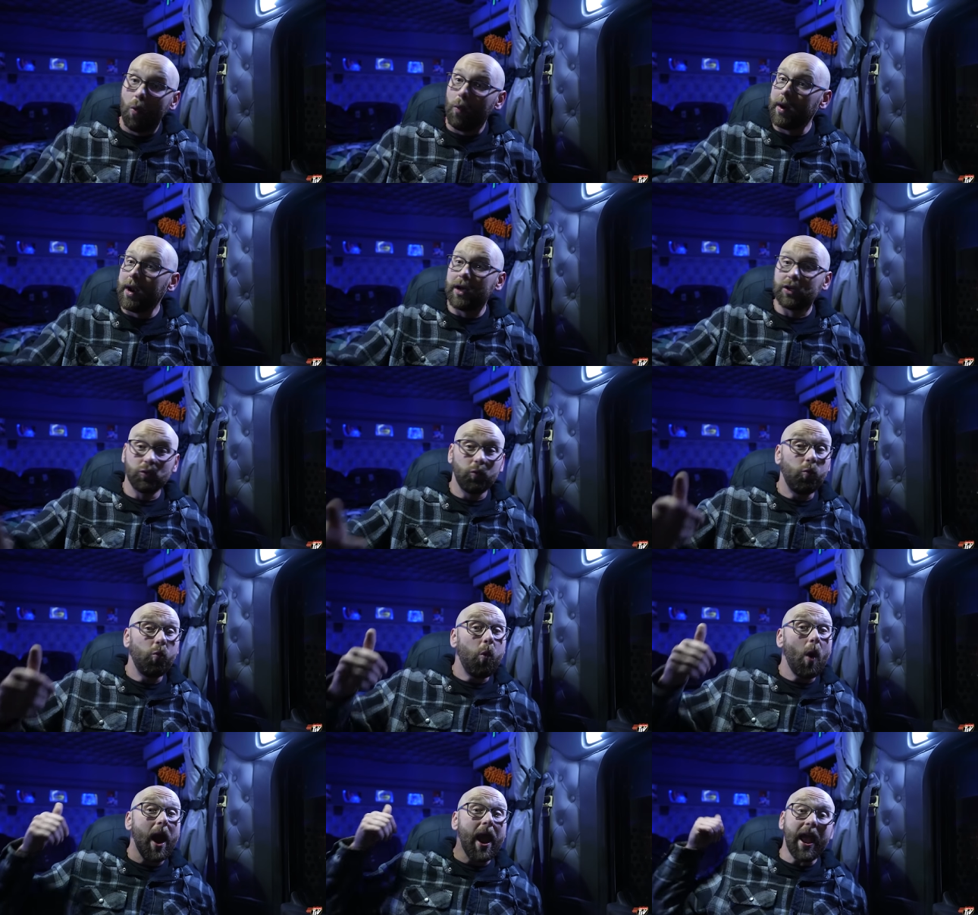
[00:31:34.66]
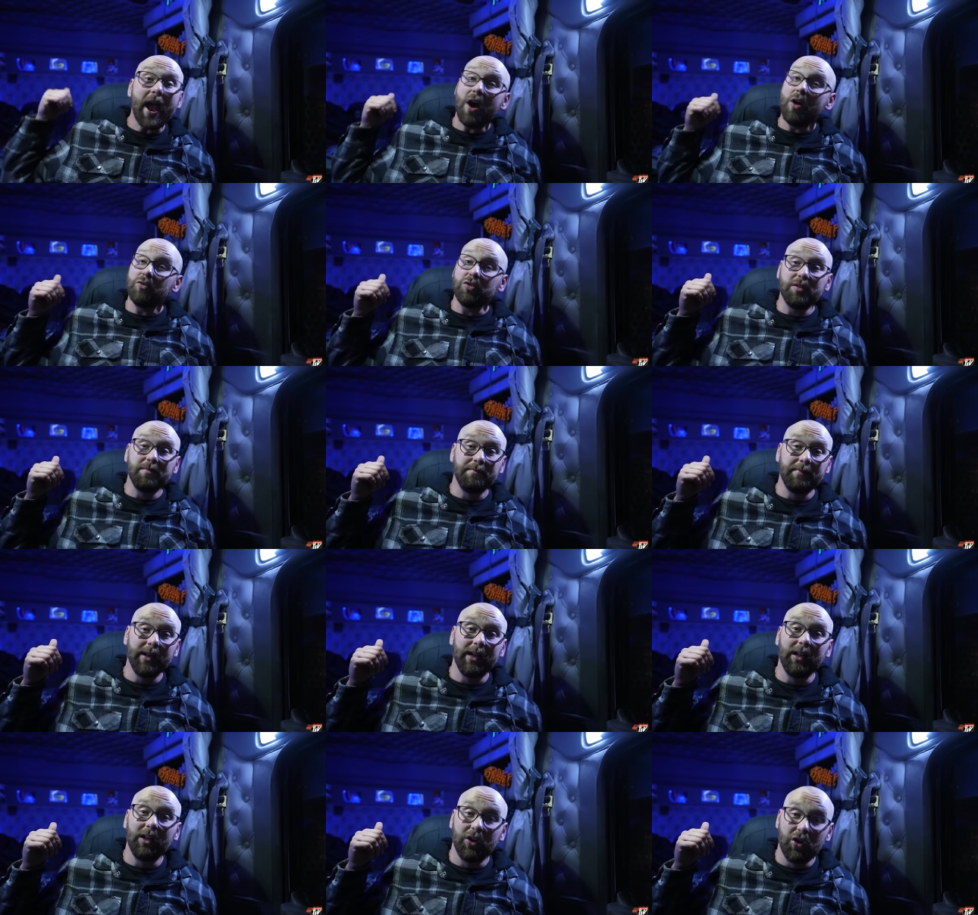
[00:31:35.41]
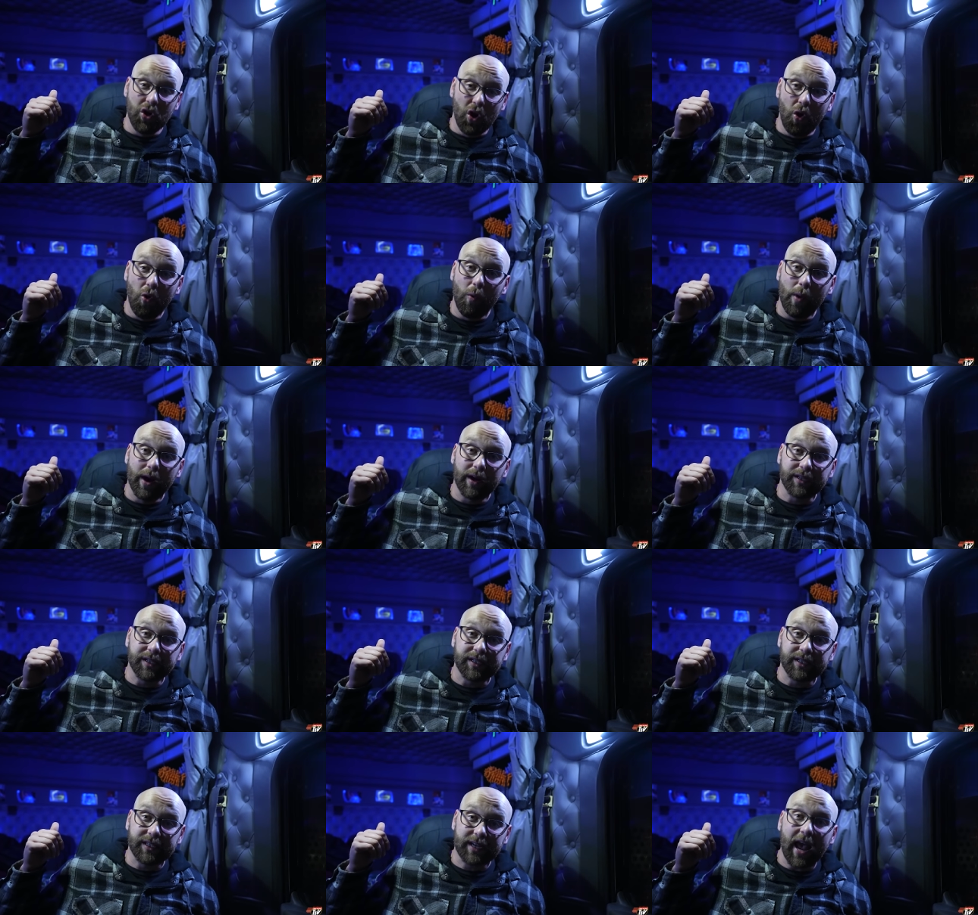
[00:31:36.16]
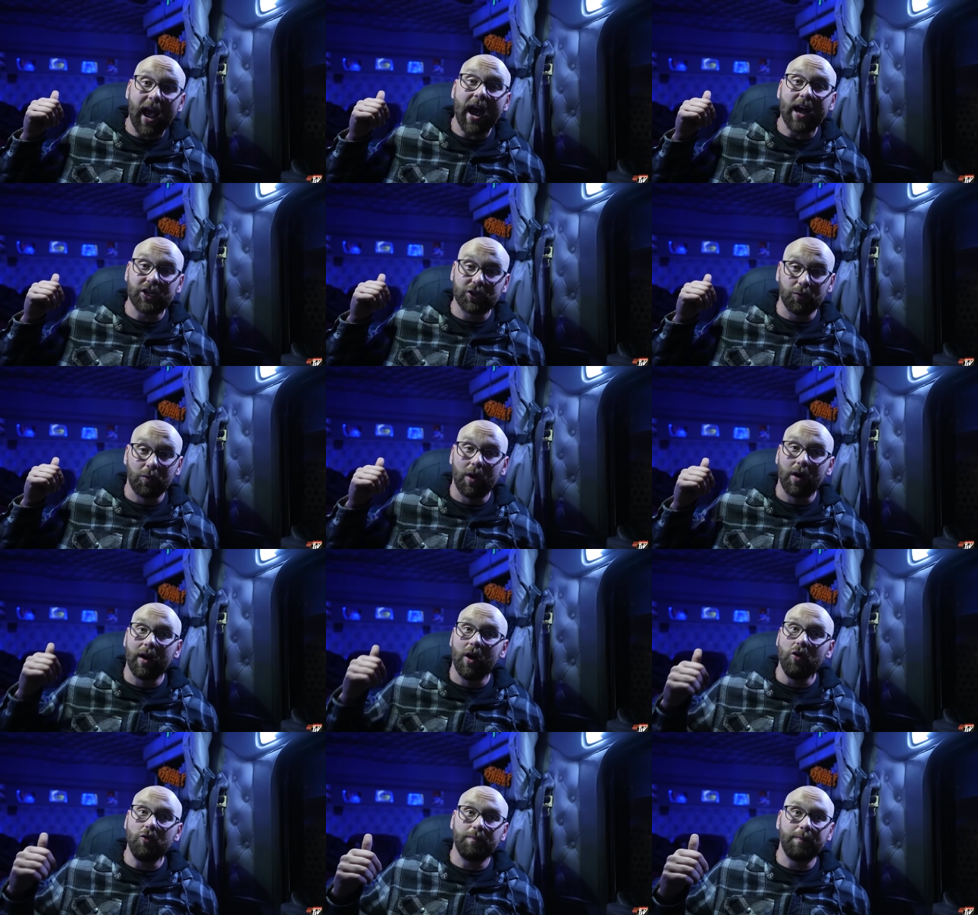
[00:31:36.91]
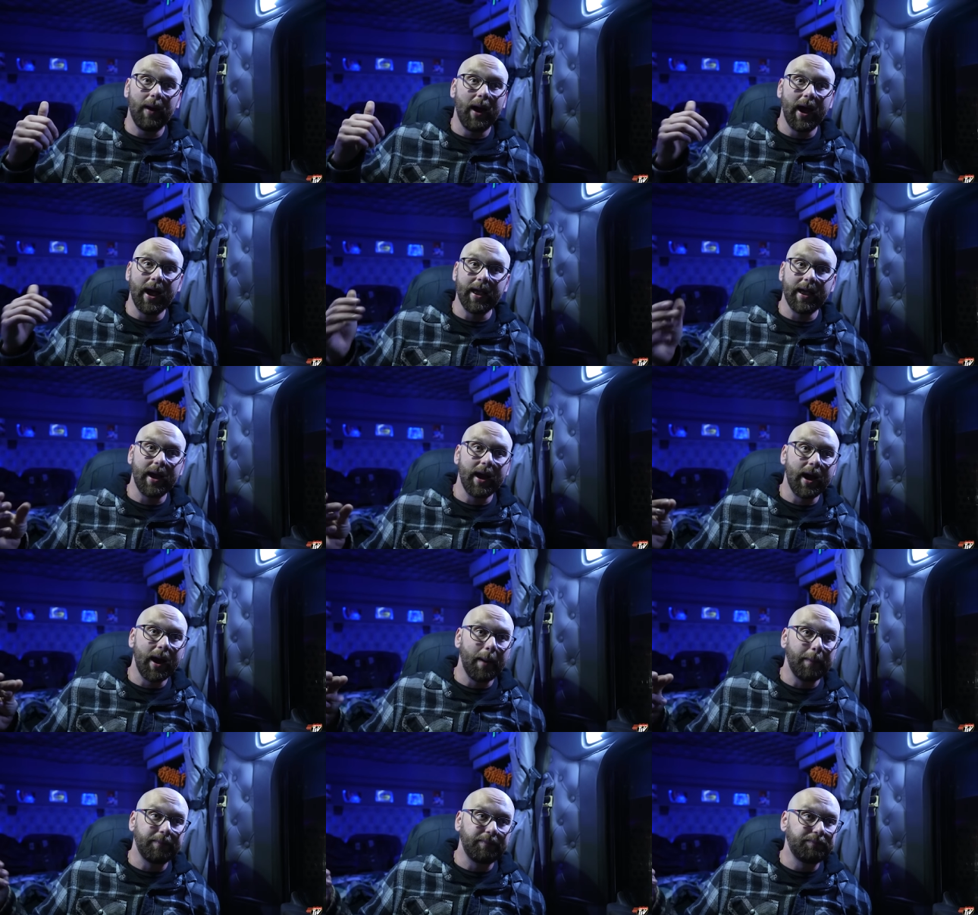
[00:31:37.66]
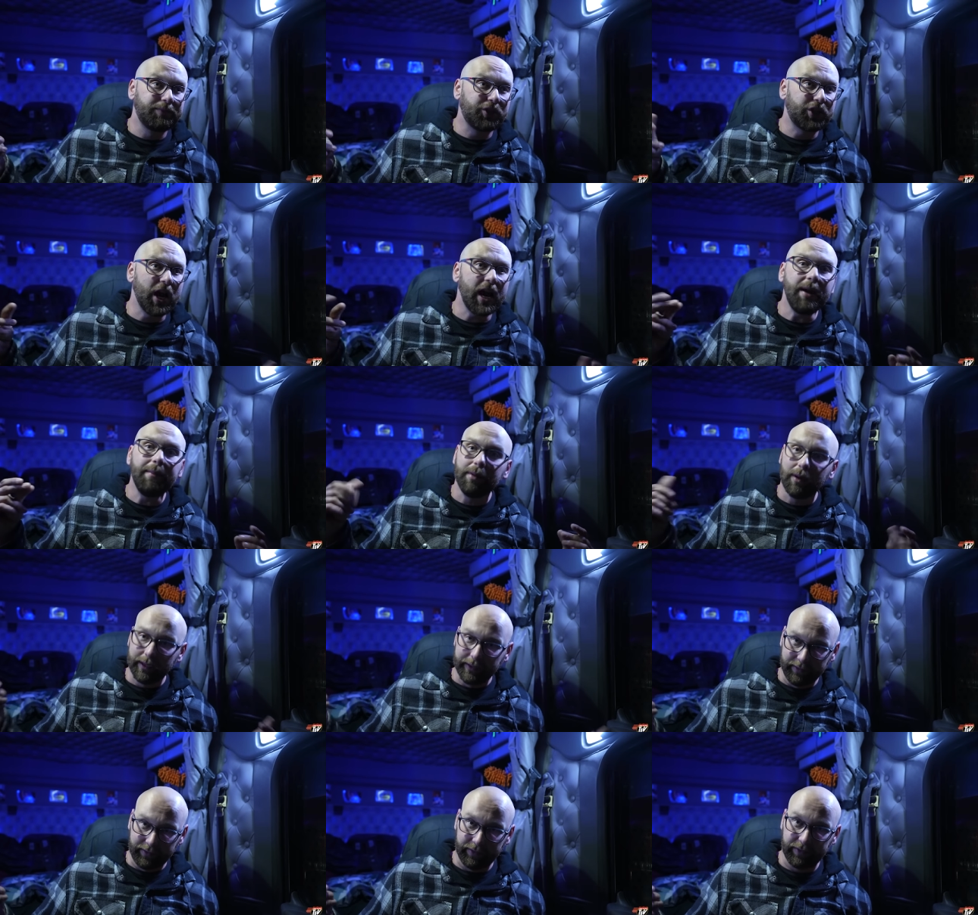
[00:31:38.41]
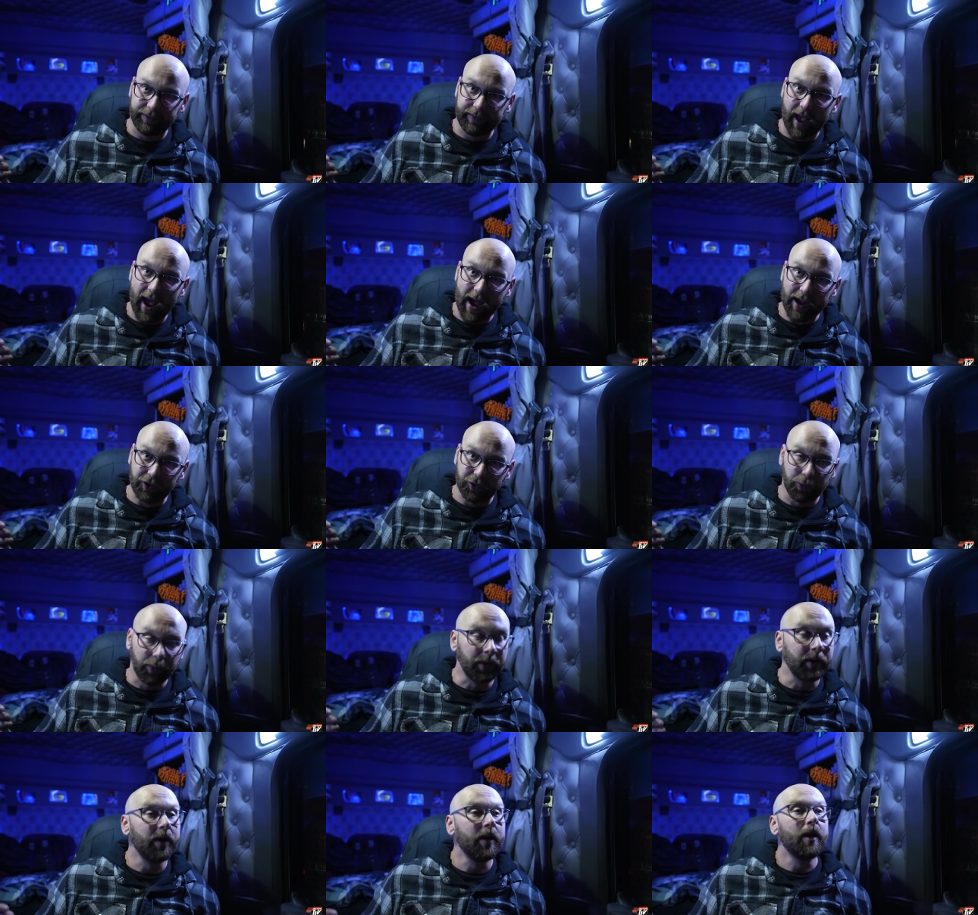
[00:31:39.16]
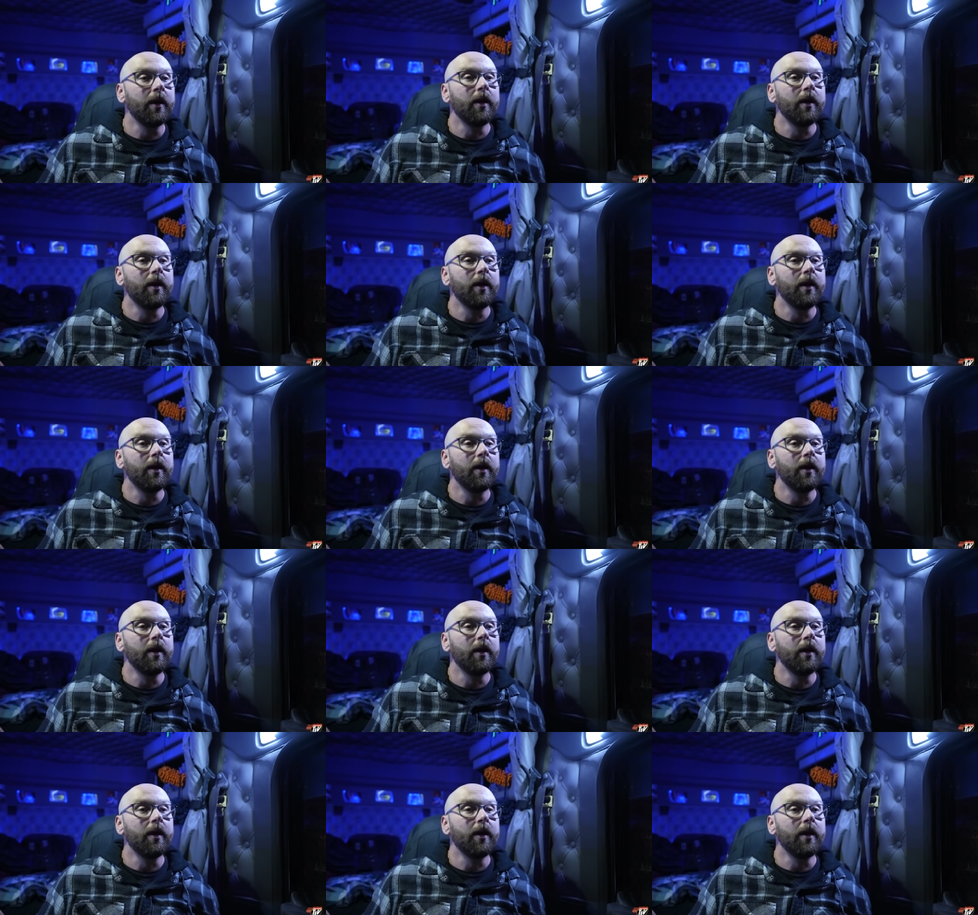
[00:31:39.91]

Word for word: when I was way out in the middle of nowhere, Saskatchewan, out by uh, Chamberlain, Saskatchewan.